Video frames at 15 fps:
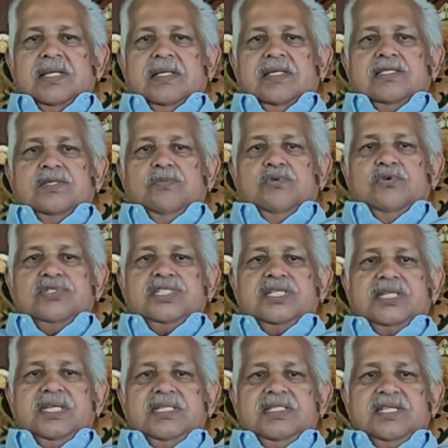The most
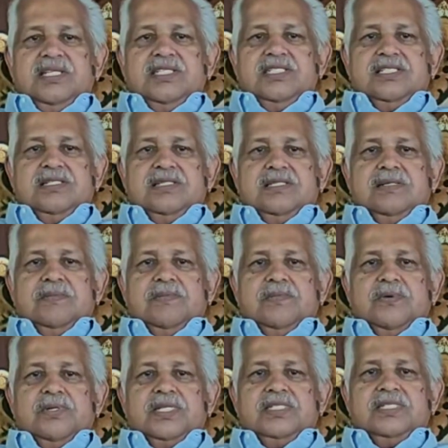dangerous
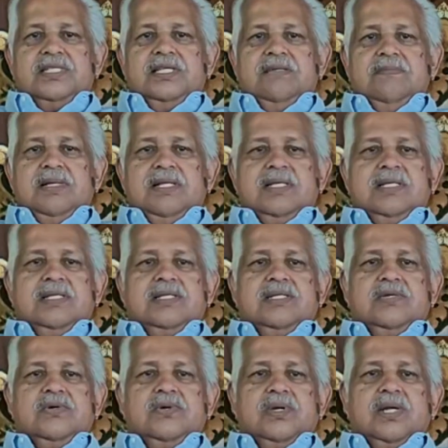potentially
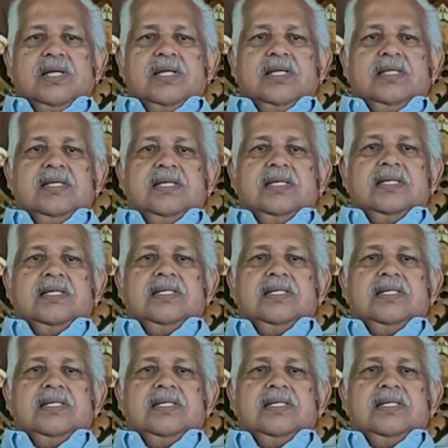malignant oral